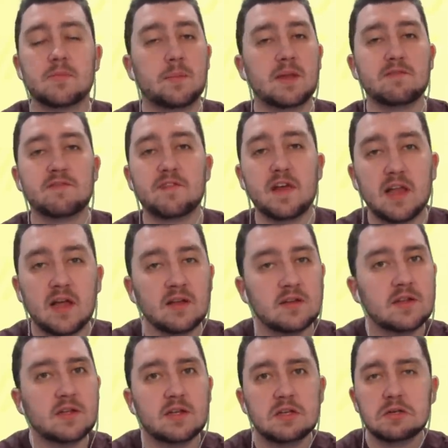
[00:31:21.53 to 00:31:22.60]
I mean, Villa,
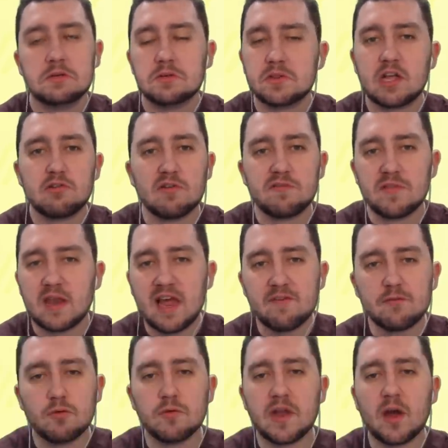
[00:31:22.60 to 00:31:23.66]
they're of the
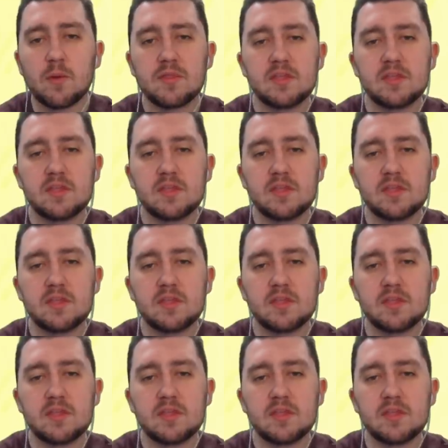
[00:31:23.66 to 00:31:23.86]
level now where